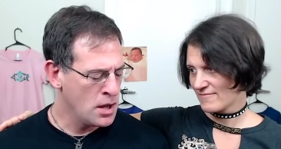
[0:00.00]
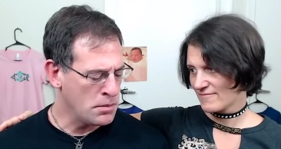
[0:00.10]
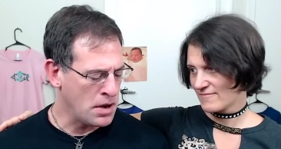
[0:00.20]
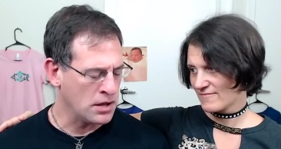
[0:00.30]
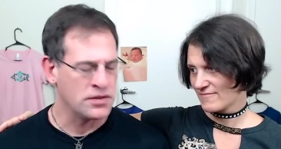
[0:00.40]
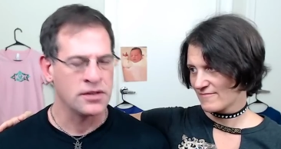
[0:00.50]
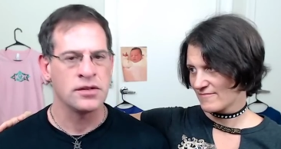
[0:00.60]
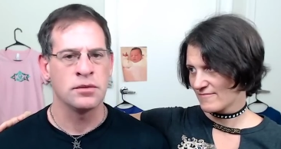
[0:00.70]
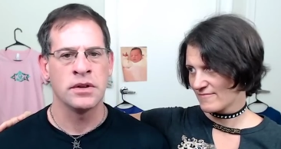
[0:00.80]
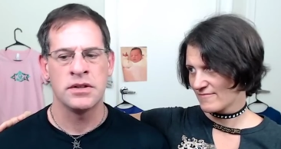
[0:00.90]
Speaker 1: politics,
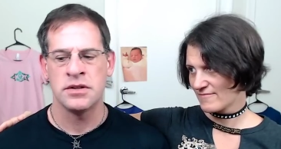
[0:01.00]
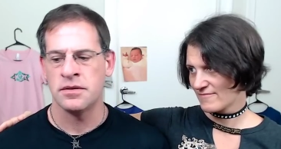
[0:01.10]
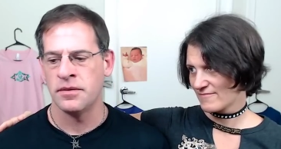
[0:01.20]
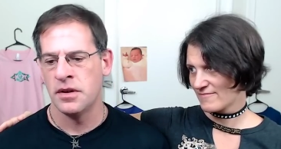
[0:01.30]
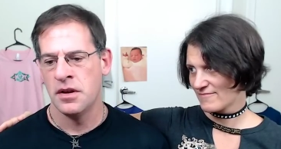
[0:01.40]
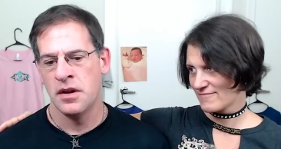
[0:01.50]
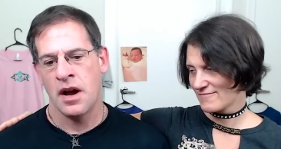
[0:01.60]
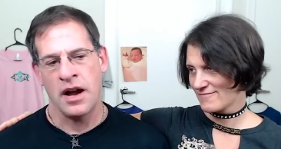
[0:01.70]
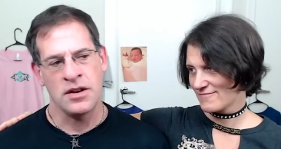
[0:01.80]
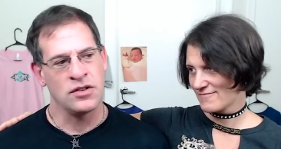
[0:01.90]
and religion.
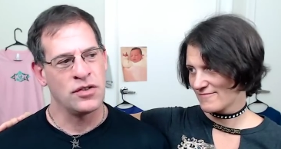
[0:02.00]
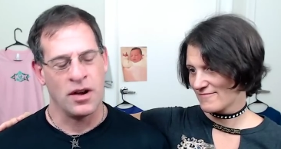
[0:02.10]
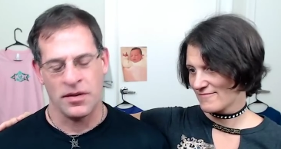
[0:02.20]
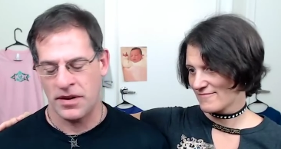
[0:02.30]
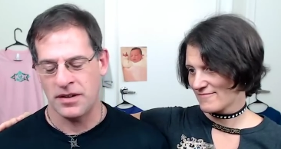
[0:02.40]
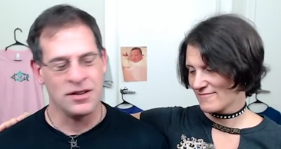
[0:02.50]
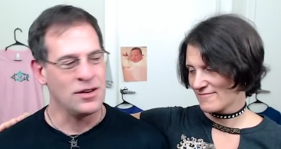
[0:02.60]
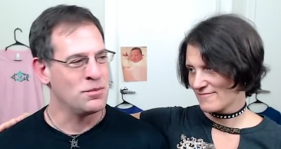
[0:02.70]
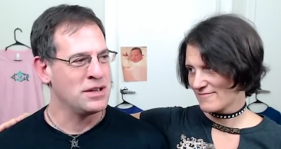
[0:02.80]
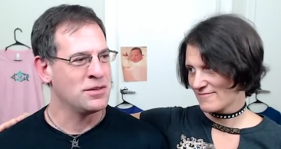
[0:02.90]
I just thought that you know
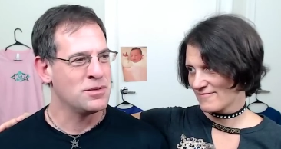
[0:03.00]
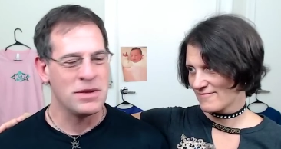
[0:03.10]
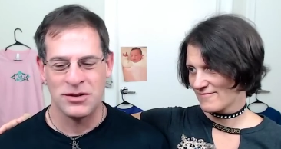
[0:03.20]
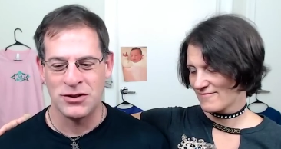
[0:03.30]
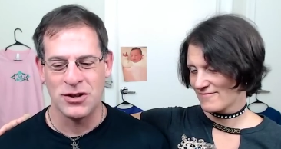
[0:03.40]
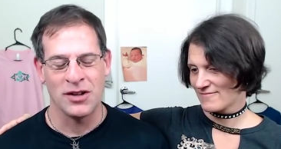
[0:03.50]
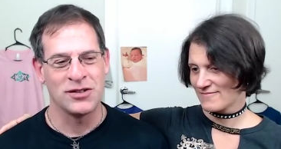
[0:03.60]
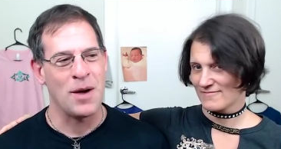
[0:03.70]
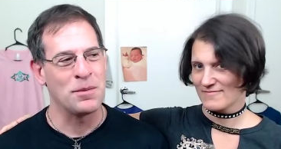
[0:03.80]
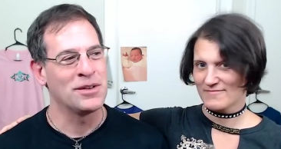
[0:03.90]
being admitted to Johns
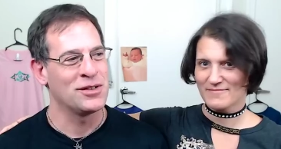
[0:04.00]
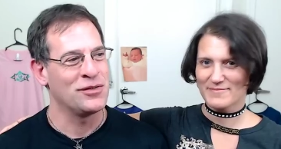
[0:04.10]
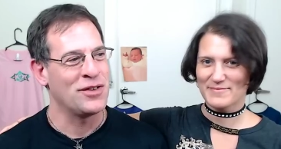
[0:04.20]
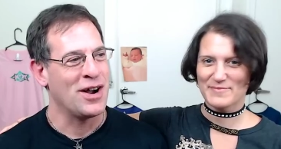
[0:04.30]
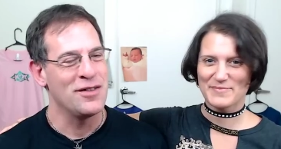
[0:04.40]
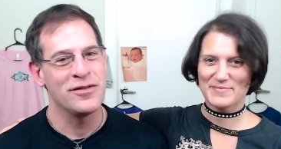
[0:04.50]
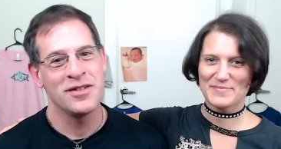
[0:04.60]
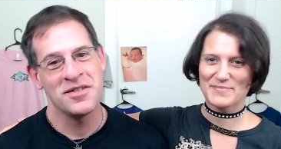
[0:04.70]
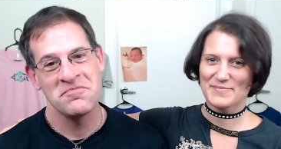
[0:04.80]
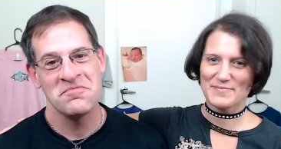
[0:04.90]
Hopkins at five,
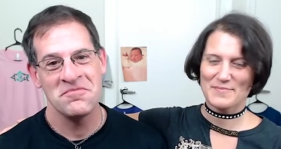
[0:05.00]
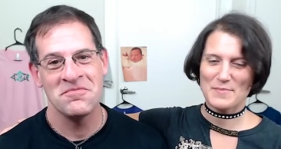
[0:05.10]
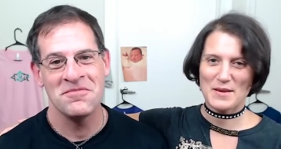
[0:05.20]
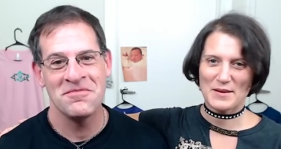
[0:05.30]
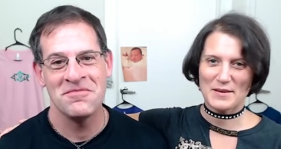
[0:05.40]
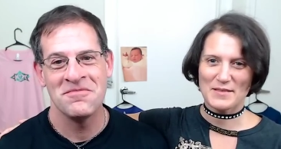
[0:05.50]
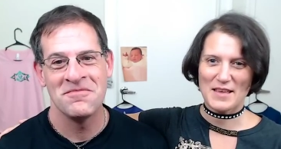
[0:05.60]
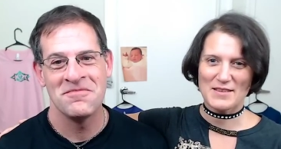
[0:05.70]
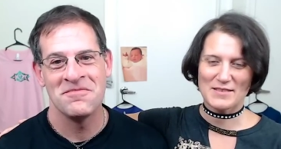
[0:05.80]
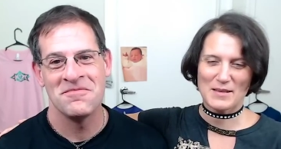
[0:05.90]
Speaker 2: being
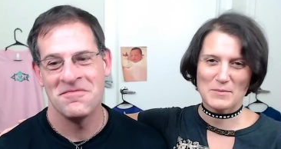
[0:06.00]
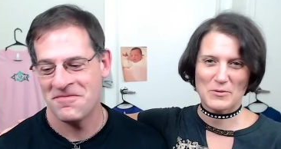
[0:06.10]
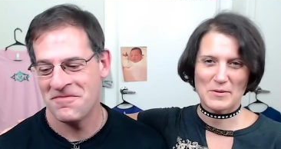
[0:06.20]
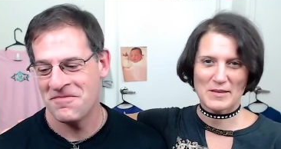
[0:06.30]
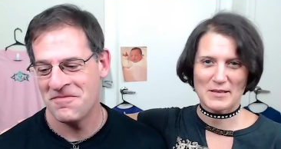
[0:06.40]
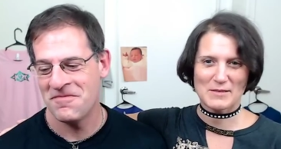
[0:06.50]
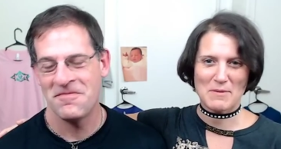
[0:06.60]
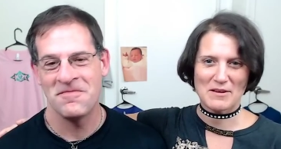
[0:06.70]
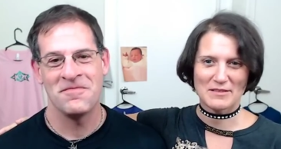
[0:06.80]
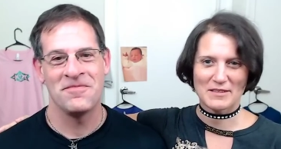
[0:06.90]
then subsequently
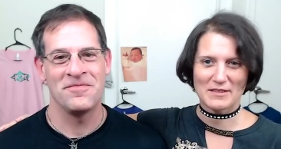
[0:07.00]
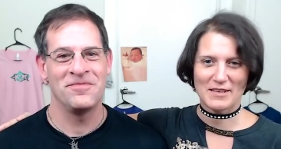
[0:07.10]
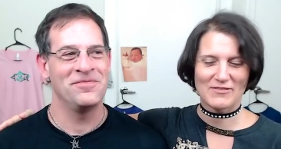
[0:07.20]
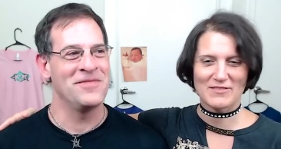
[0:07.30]
expelled at eleven